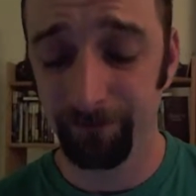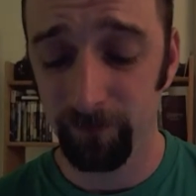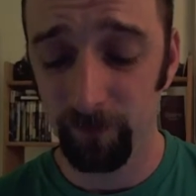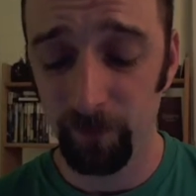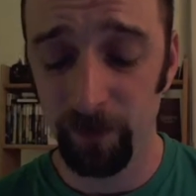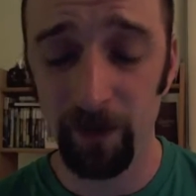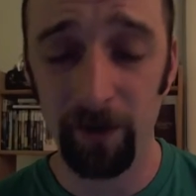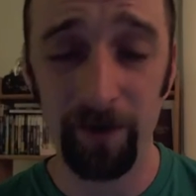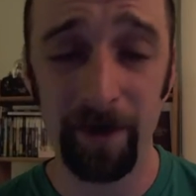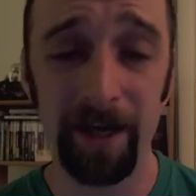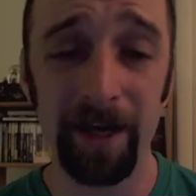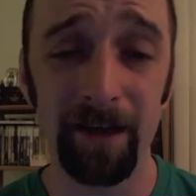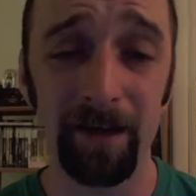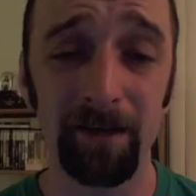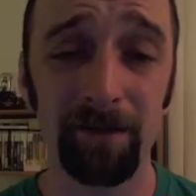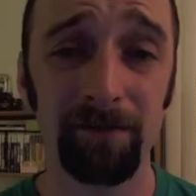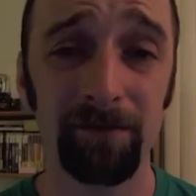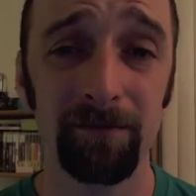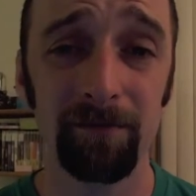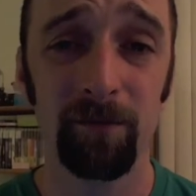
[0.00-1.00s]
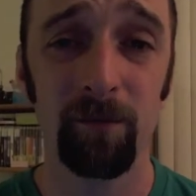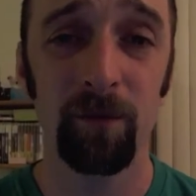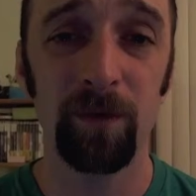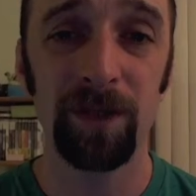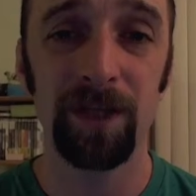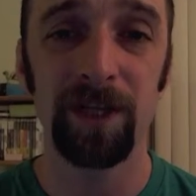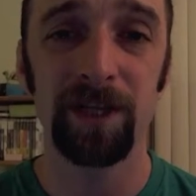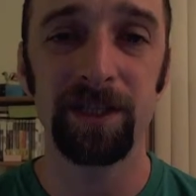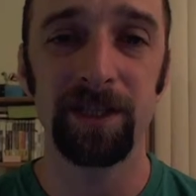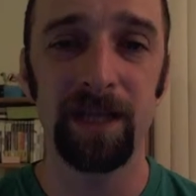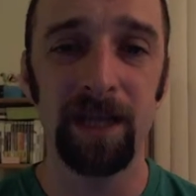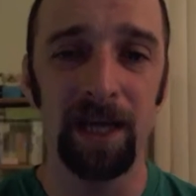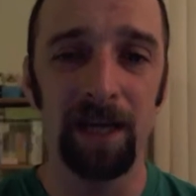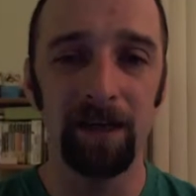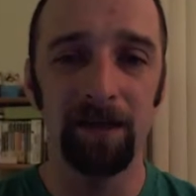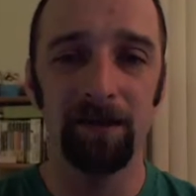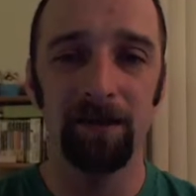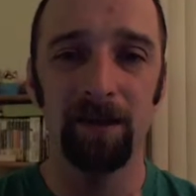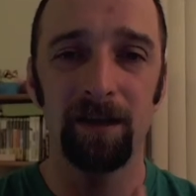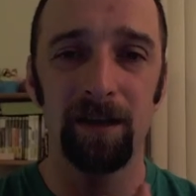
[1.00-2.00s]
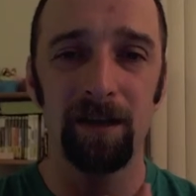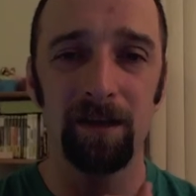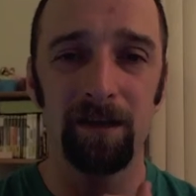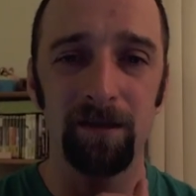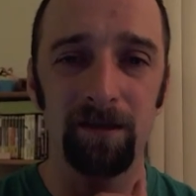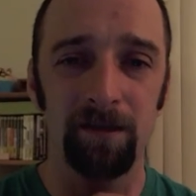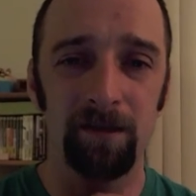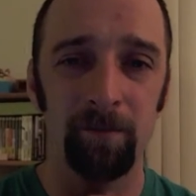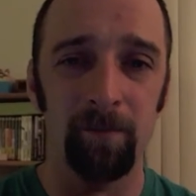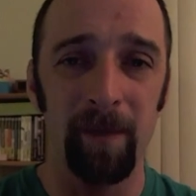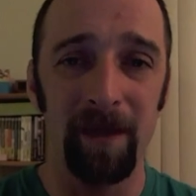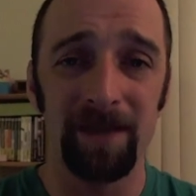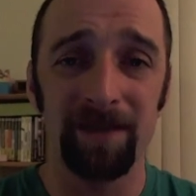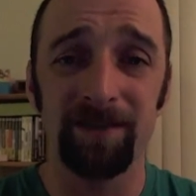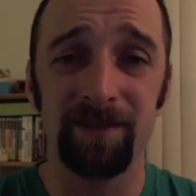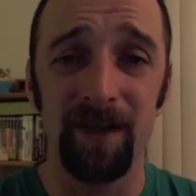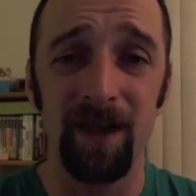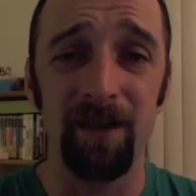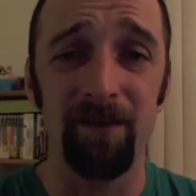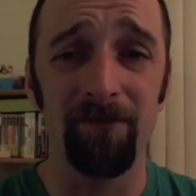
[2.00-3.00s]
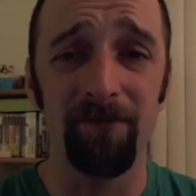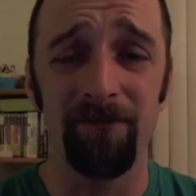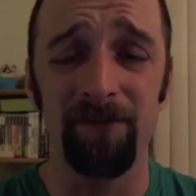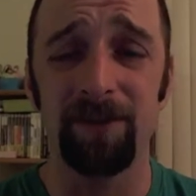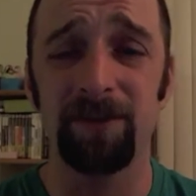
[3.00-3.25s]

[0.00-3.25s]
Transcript: We don't need it. We just need the best stuff.